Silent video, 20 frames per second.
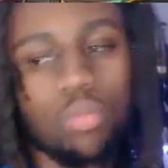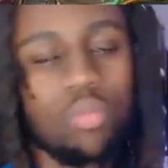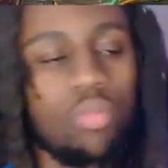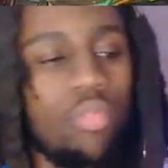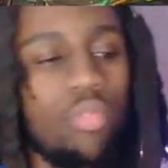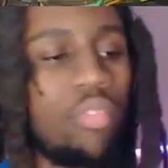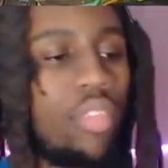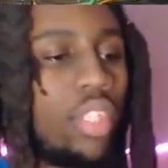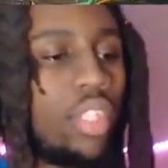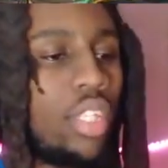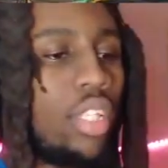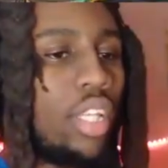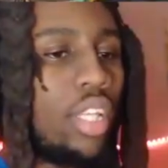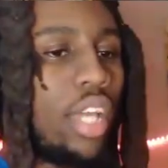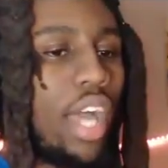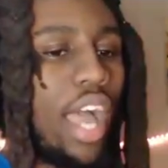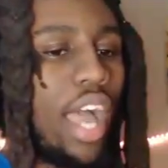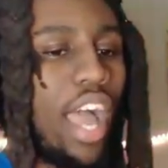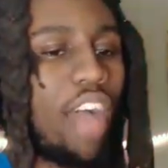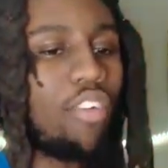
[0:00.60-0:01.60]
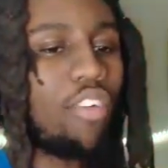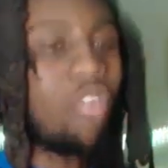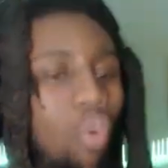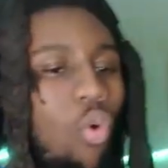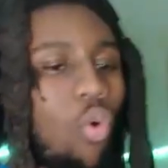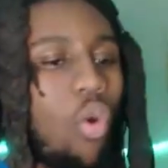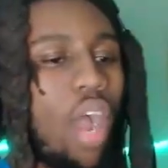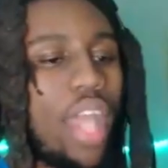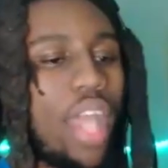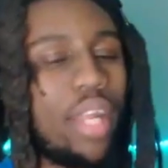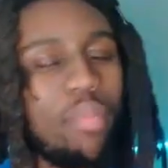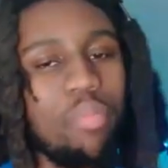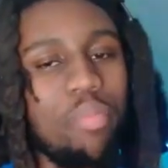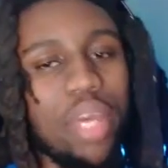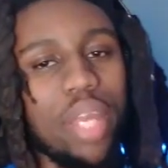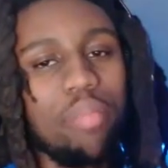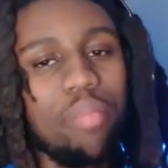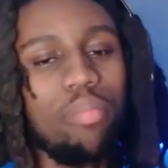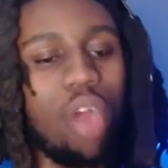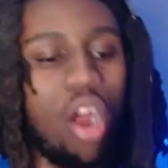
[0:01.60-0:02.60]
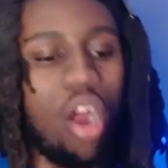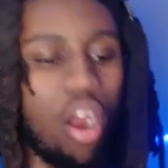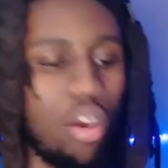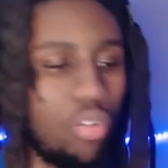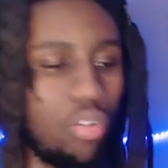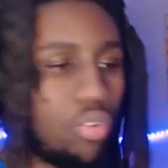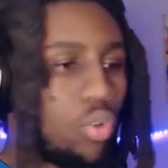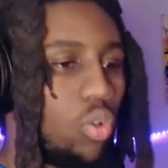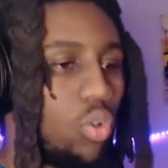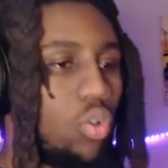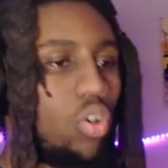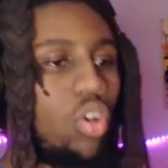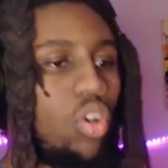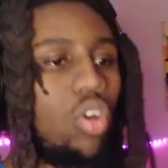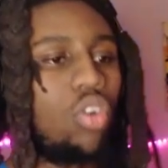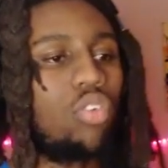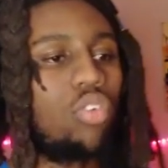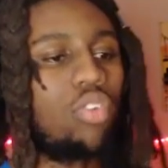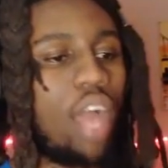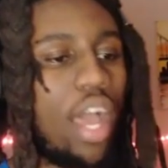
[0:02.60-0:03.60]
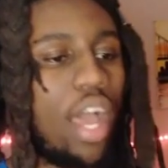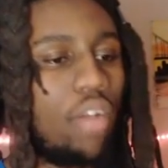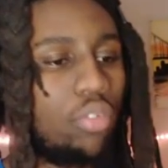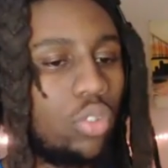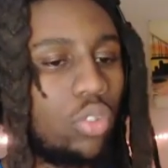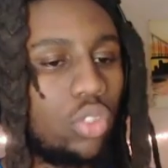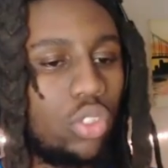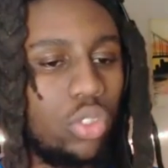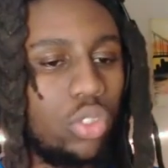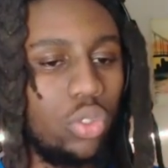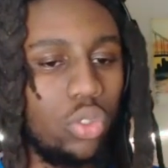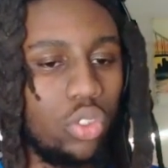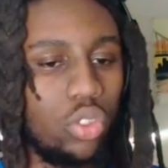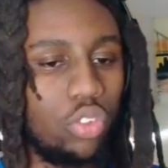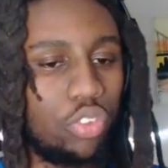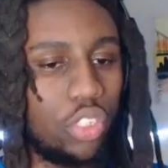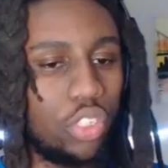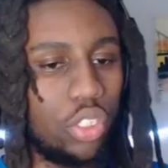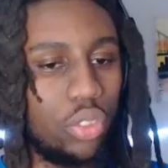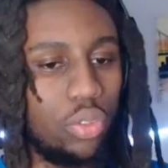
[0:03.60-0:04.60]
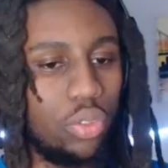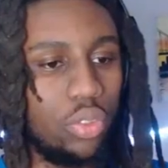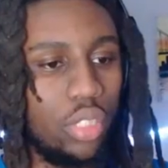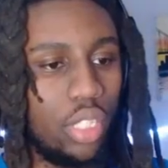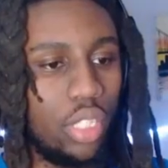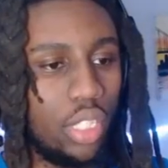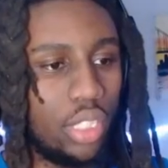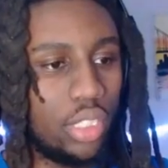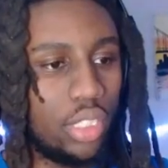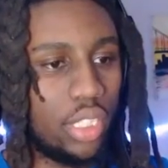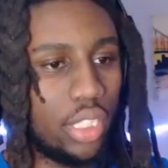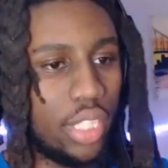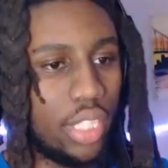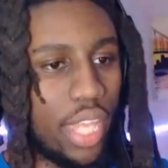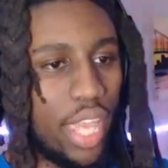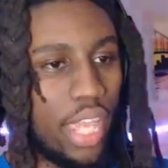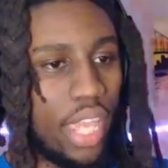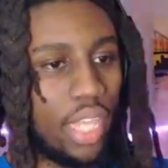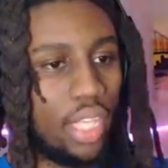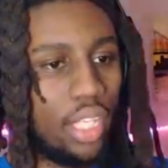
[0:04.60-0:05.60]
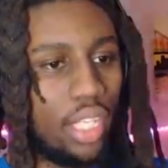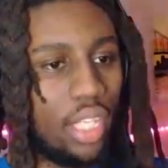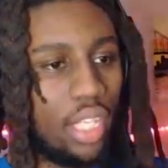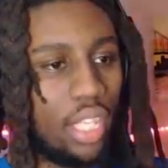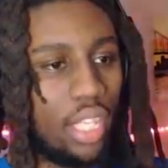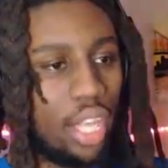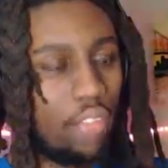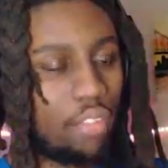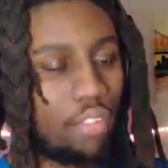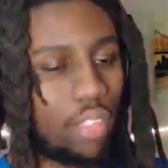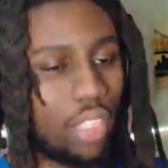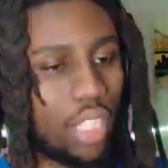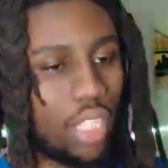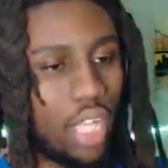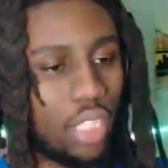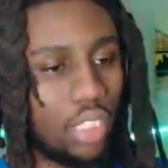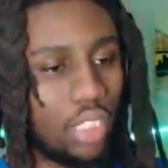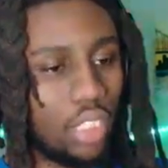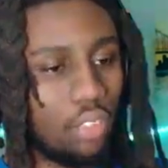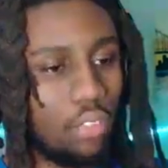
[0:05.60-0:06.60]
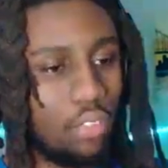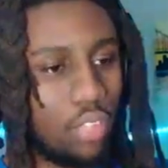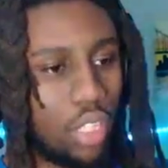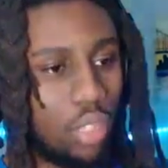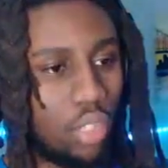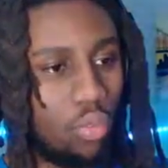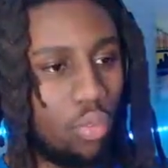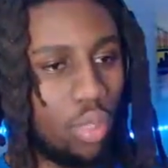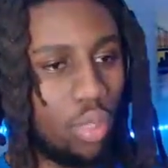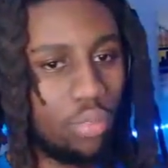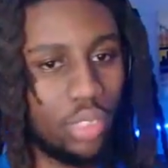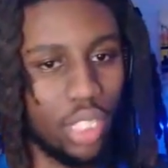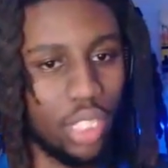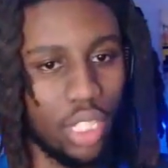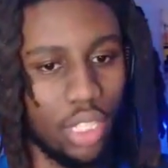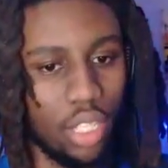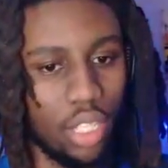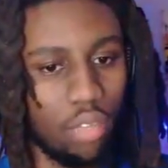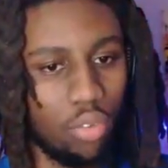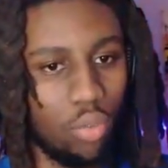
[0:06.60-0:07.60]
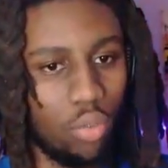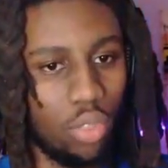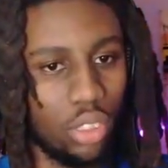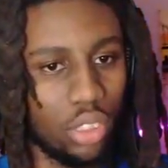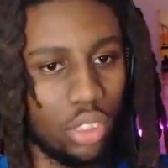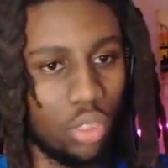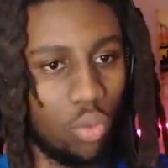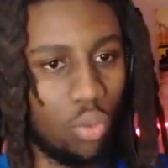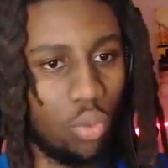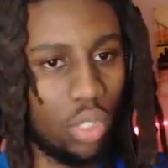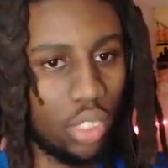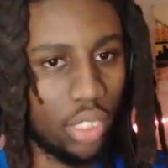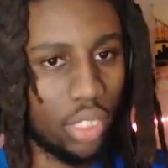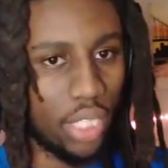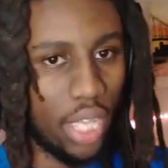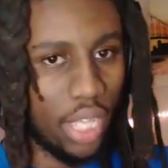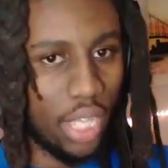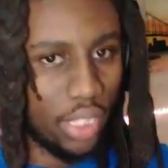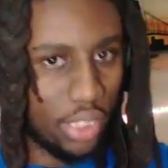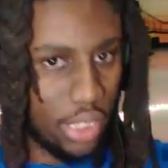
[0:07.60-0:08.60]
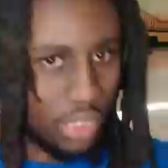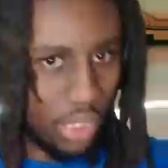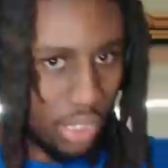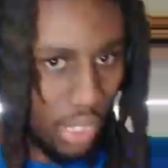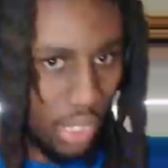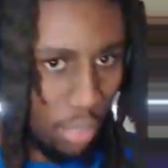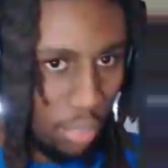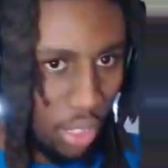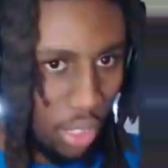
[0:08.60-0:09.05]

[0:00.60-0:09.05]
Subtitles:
I have quite a bit of Marvel Rivals news for you today. Forgot this fucking website never wants to work. God damn it.